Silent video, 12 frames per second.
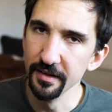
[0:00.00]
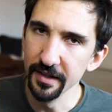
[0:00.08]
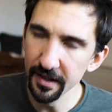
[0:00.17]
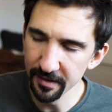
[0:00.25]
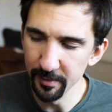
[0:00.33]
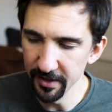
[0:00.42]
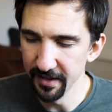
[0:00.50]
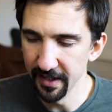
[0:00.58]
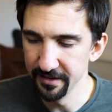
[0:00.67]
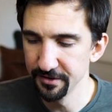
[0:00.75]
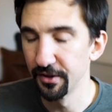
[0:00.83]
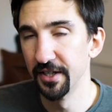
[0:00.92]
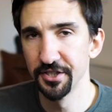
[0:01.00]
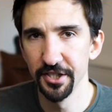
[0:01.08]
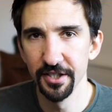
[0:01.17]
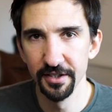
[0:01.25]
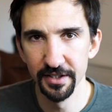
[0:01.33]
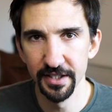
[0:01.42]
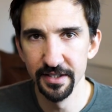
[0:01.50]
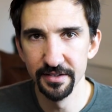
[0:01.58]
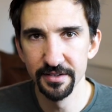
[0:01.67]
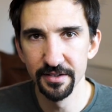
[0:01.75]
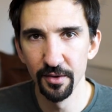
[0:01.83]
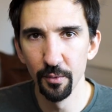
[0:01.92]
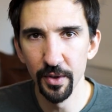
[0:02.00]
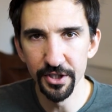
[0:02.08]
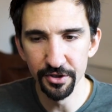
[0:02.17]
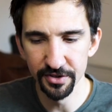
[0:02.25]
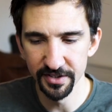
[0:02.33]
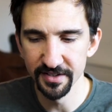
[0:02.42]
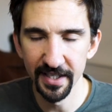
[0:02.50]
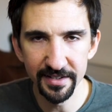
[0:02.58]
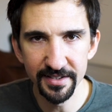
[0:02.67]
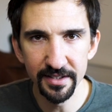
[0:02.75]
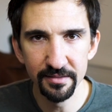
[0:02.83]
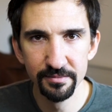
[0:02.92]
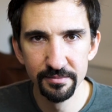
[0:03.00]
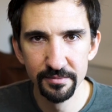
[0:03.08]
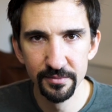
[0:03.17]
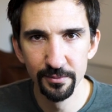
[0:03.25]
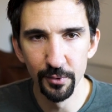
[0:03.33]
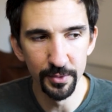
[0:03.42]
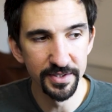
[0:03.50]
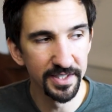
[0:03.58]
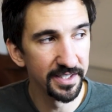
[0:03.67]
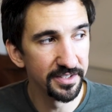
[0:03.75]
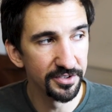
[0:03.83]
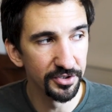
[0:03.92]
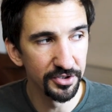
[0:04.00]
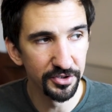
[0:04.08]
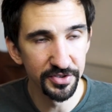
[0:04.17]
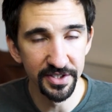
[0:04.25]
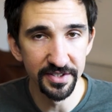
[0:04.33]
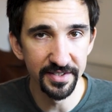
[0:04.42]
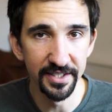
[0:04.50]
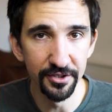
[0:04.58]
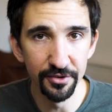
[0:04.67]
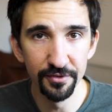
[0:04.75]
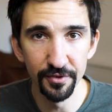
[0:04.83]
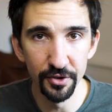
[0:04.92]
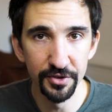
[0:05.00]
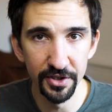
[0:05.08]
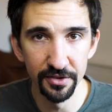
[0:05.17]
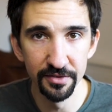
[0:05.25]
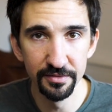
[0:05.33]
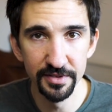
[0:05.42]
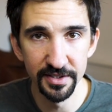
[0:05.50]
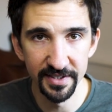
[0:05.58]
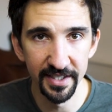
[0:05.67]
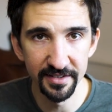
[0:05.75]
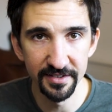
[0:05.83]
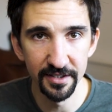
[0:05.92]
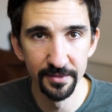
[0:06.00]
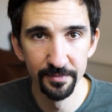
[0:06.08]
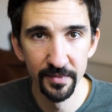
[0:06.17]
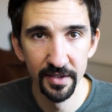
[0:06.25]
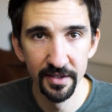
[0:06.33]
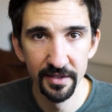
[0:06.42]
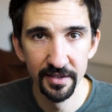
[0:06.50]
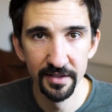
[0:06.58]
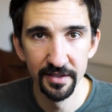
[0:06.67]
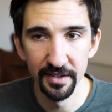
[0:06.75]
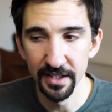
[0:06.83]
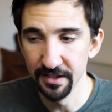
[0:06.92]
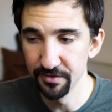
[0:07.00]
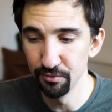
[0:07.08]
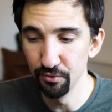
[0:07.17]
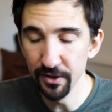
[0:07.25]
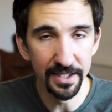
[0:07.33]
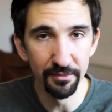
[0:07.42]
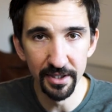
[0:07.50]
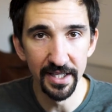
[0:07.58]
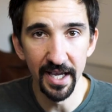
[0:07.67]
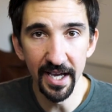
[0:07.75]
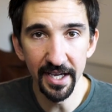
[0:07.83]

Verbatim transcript: The other bit of the head scratcher is when you're detecting, what we said is you're using a single photon detector. It's really, really